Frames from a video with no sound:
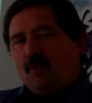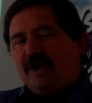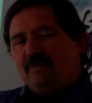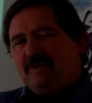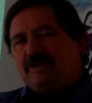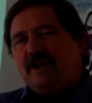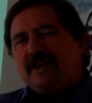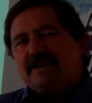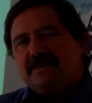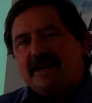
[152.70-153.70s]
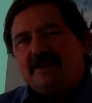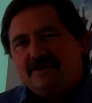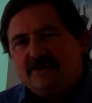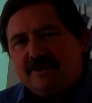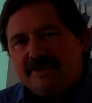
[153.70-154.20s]
When would you like to start
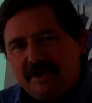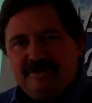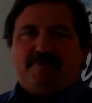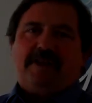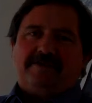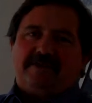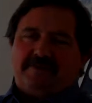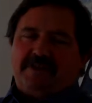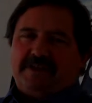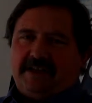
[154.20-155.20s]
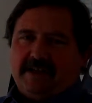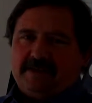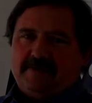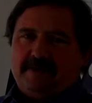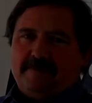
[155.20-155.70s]
enjoying those benefits, Mr.
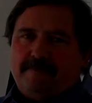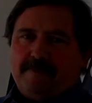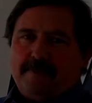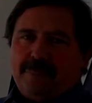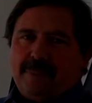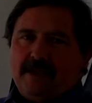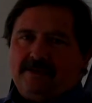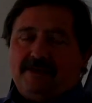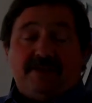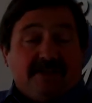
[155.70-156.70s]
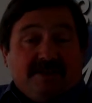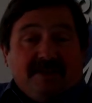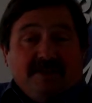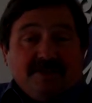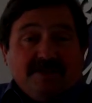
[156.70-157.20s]
Customer? So there's the
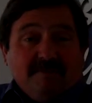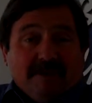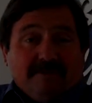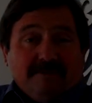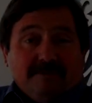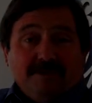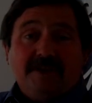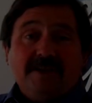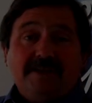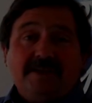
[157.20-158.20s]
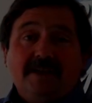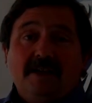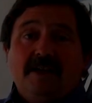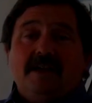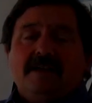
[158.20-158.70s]
addition one. Real easy.
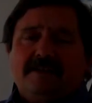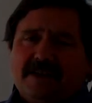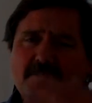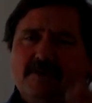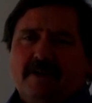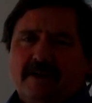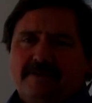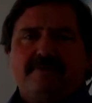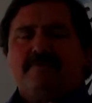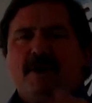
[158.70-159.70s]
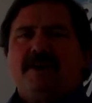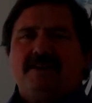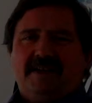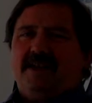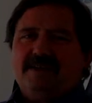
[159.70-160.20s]
Summarise, remind
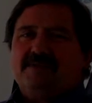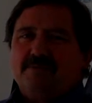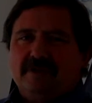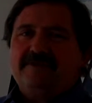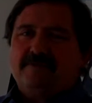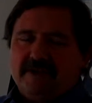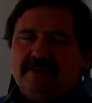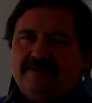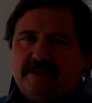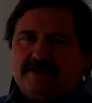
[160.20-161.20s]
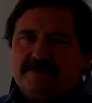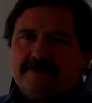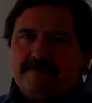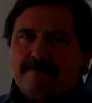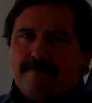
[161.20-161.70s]
the customer of the benefits.